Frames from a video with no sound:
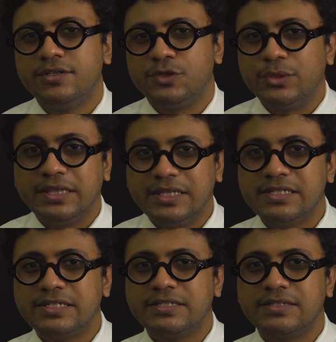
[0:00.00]
So in
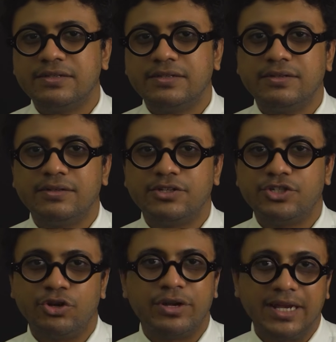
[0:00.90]
this
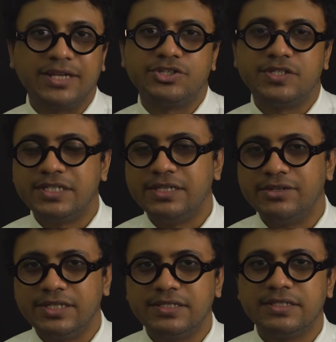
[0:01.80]
short lecture
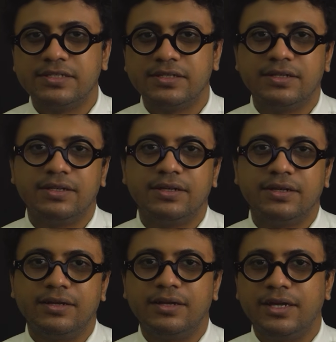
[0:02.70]
series,
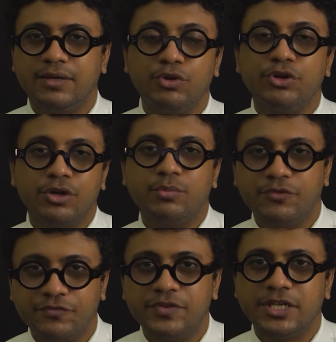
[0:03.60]
I want to talk
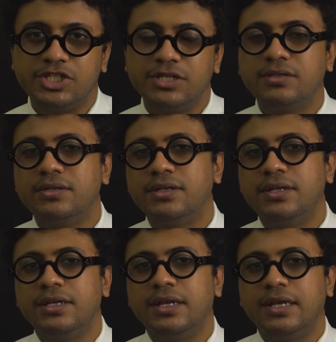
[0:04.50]
about fascia,
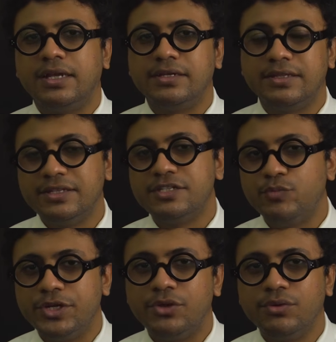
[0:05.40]
and in this
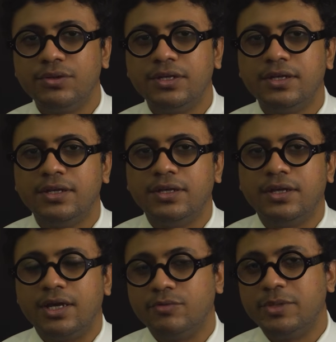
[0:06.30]
video,
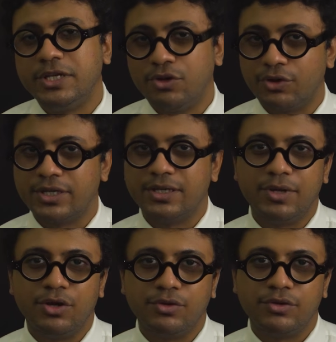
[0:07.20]
I will be talking
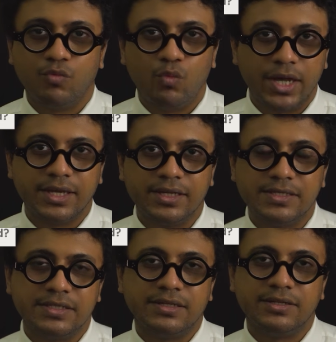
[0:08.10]
about why
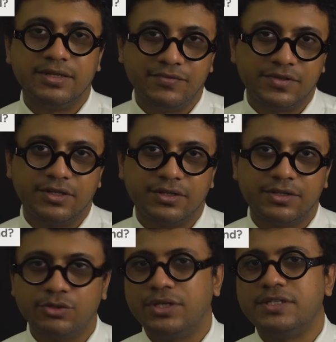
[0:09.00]
is it difficult
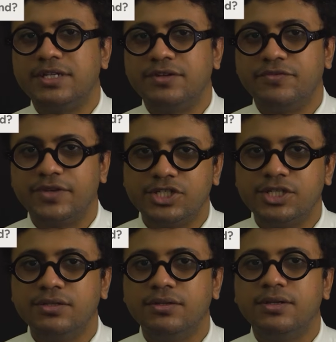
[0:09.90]
to understand
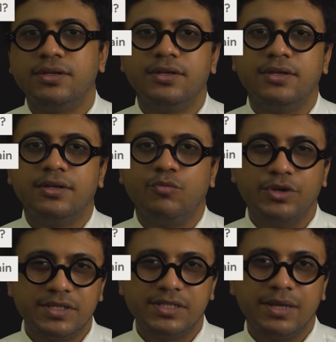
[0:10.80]
fascia, what
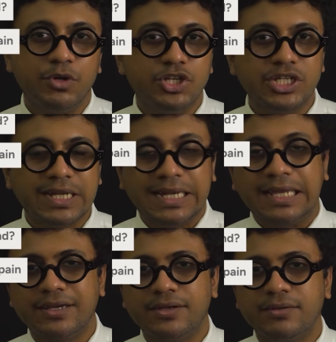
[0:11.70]
is the emerging
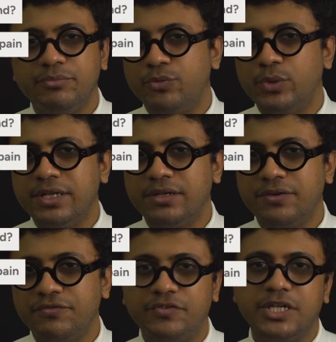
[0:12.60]
link
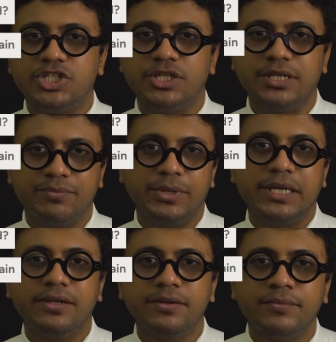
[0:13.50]
between fascia and
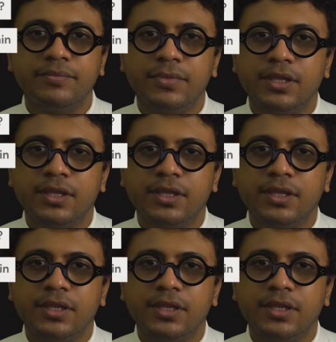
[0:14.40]
pain,